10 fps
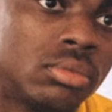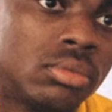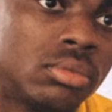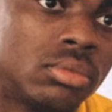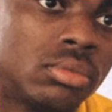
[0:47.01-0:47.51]

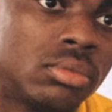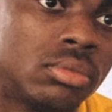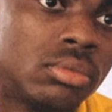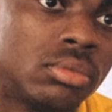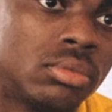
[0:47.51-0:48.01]

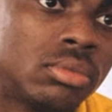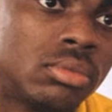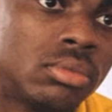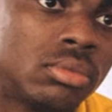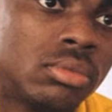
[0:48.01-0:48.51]

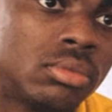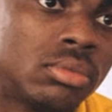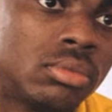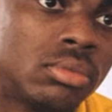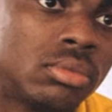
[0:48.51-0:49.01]

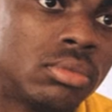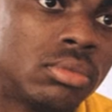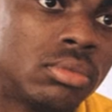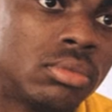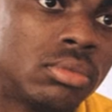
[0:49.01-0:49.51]

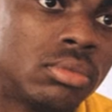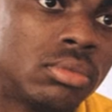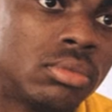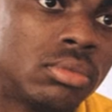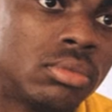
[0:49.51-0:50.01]

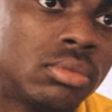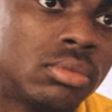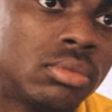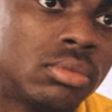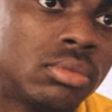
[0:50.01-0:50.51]

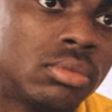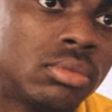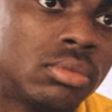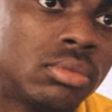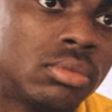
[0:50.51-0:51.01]

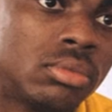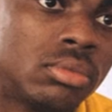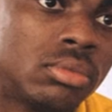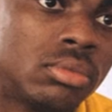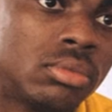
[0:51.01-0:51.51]

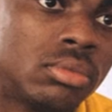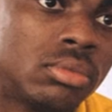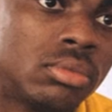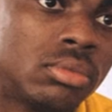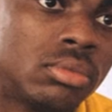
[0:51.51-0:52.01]
(no lip movement)